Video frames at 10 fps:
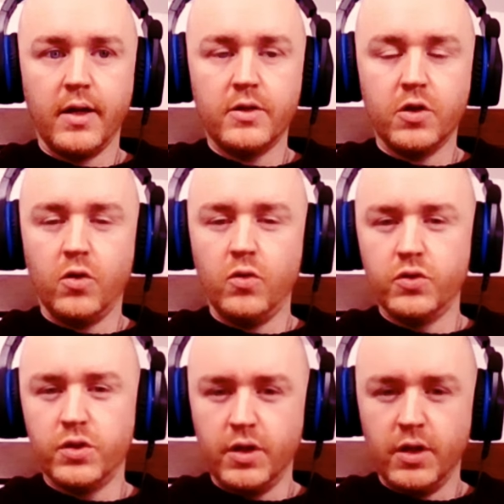It's got all
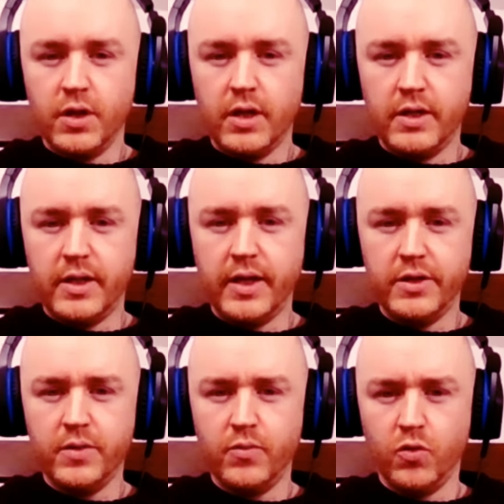those
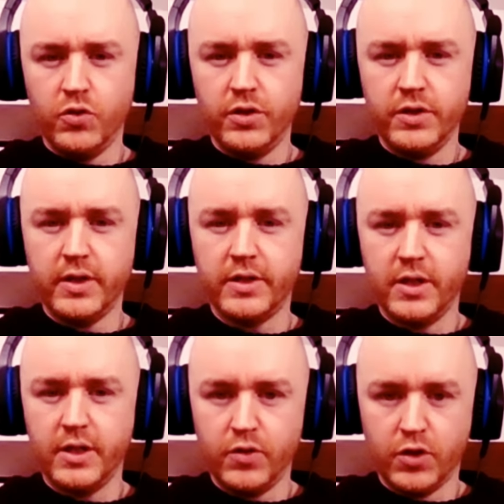intense emotions that
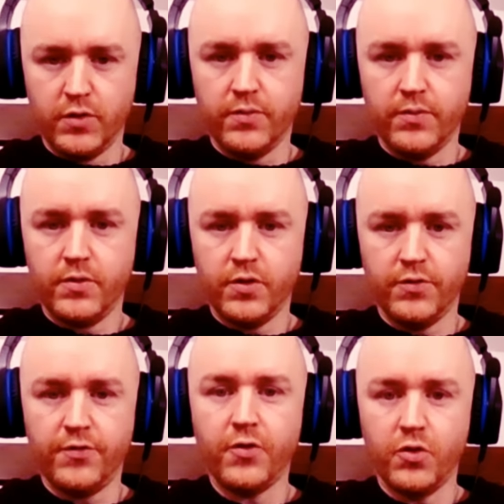seem to
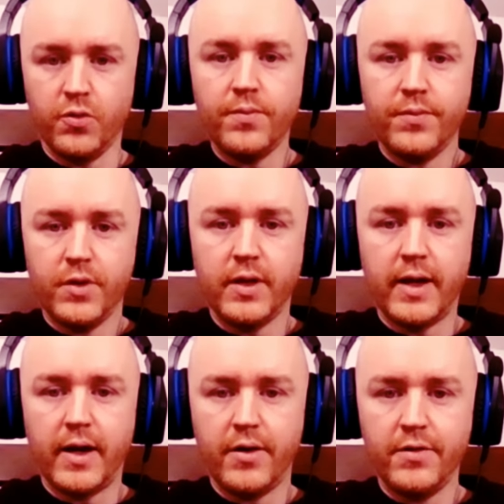confirm the
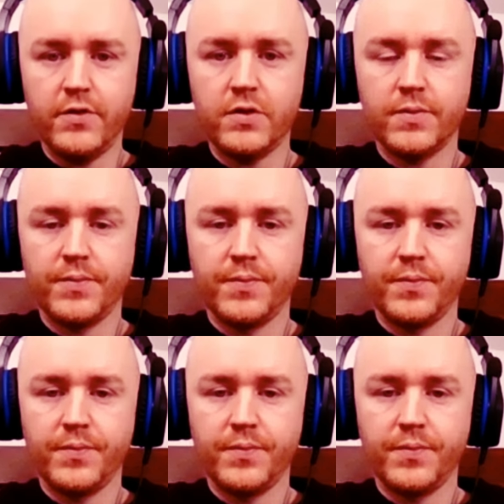narratives,